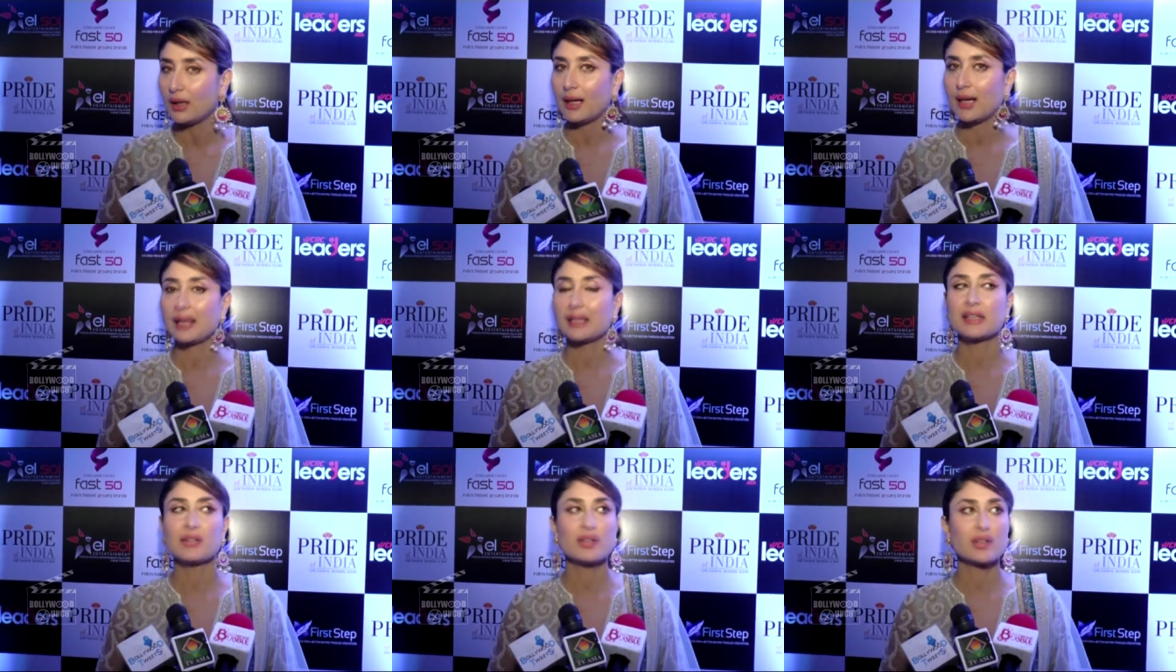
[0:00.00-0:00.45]

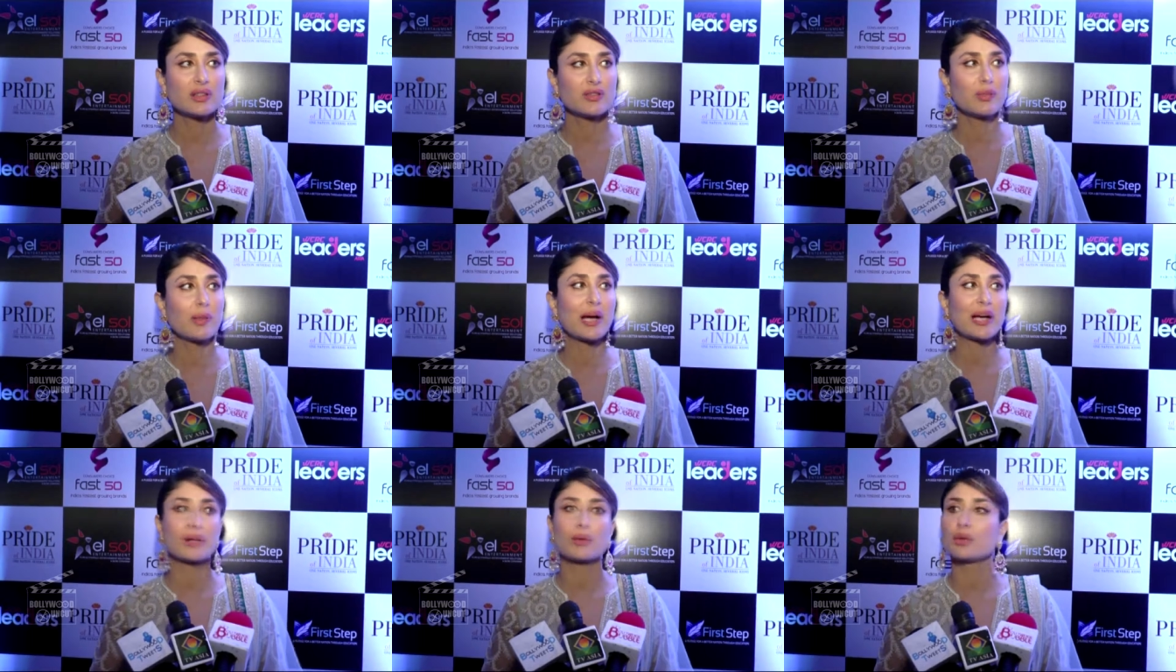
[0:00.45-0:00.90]
And even
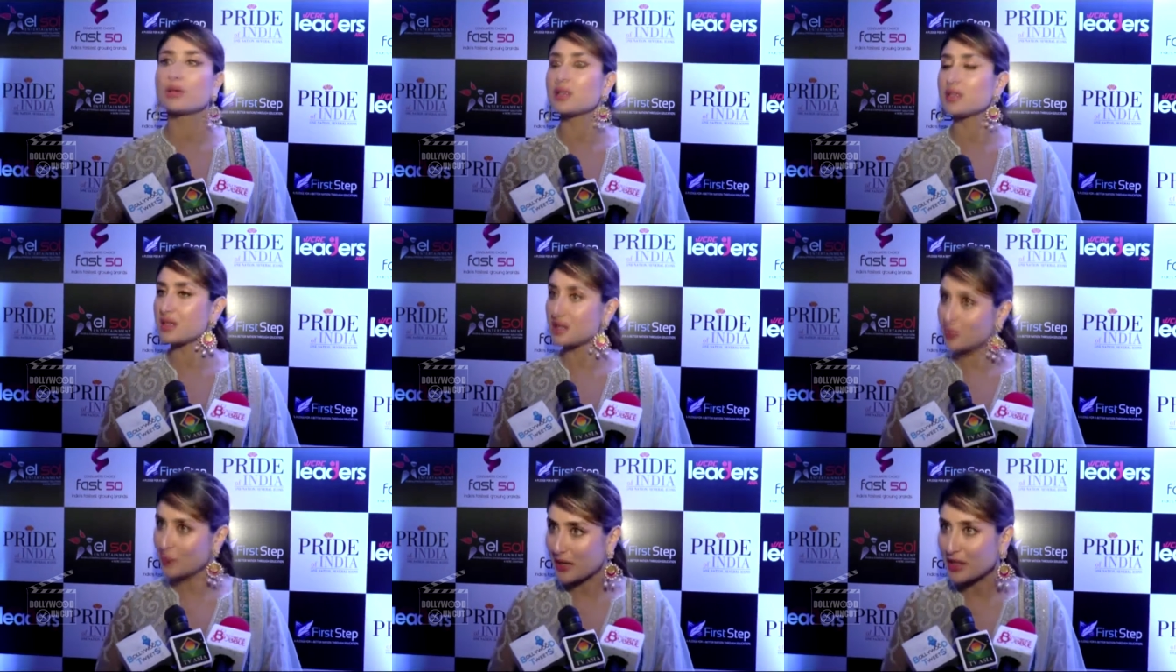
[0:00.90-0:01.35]
if my role
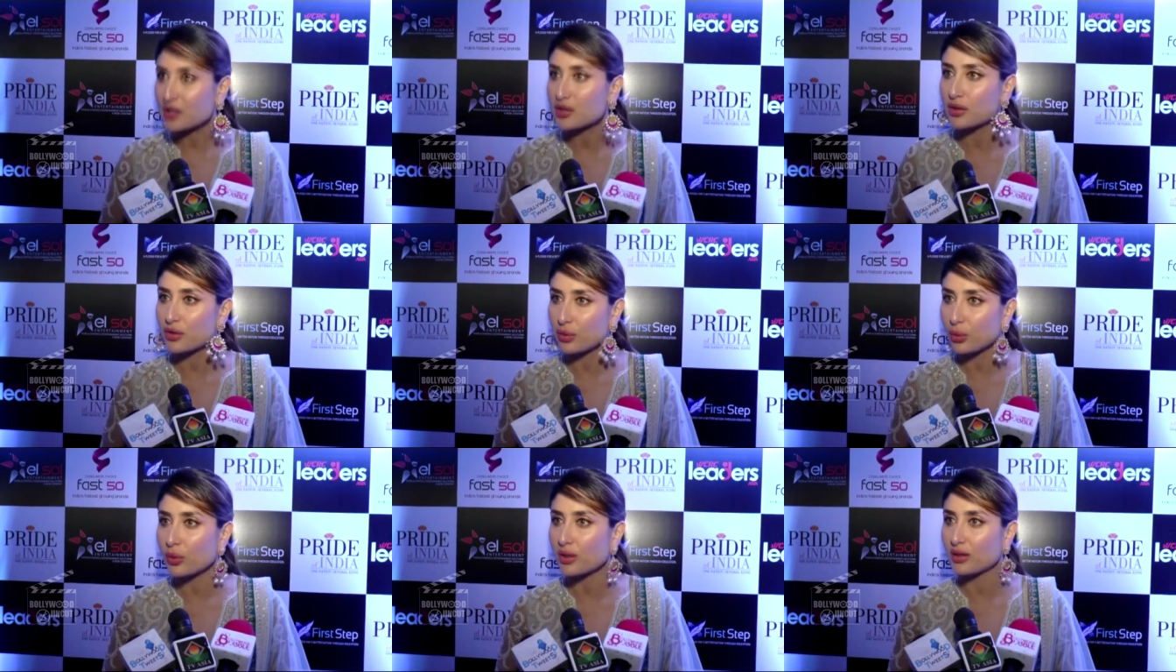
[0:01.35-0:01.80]
is a
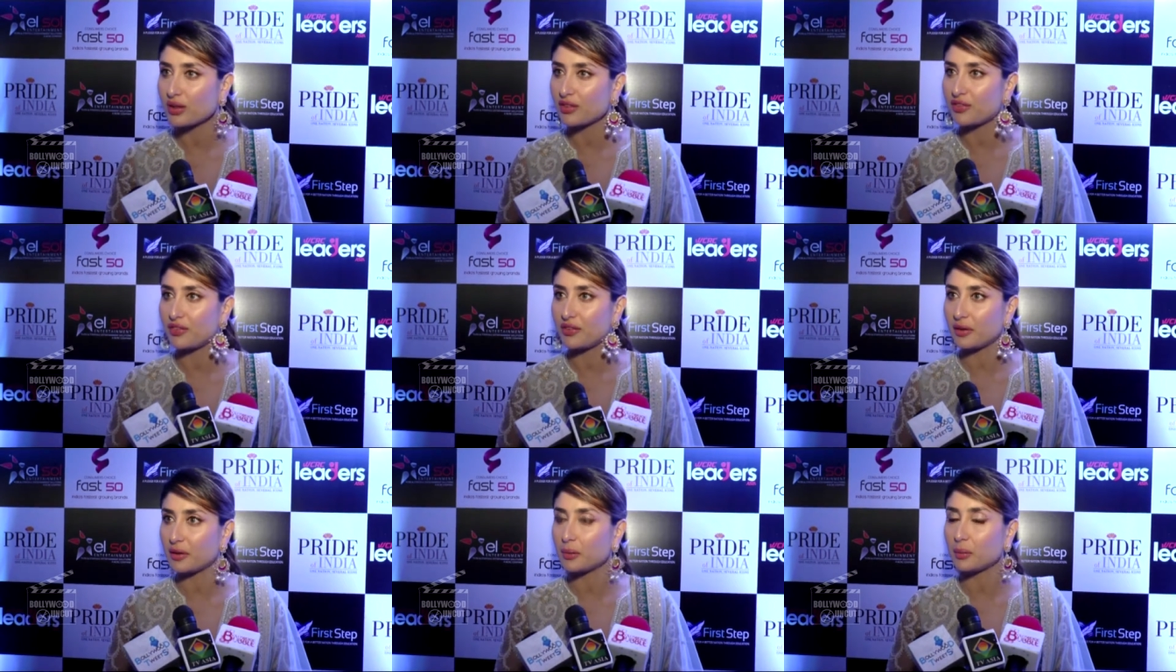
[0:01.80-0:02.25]
special role in
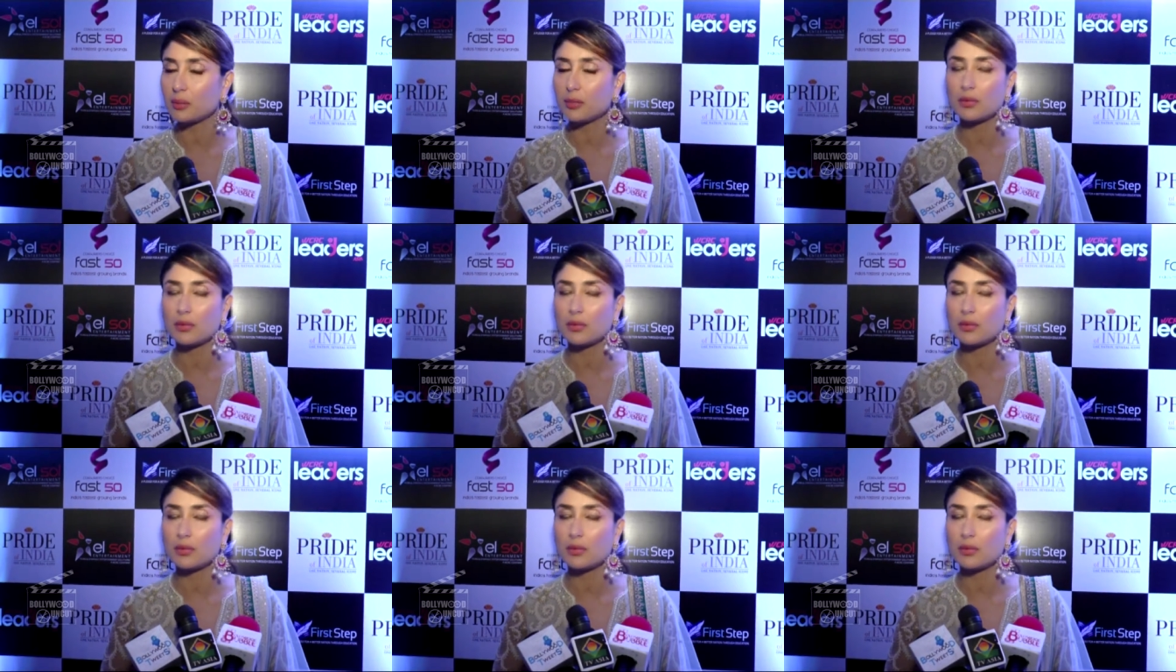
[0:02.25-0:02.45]
the film,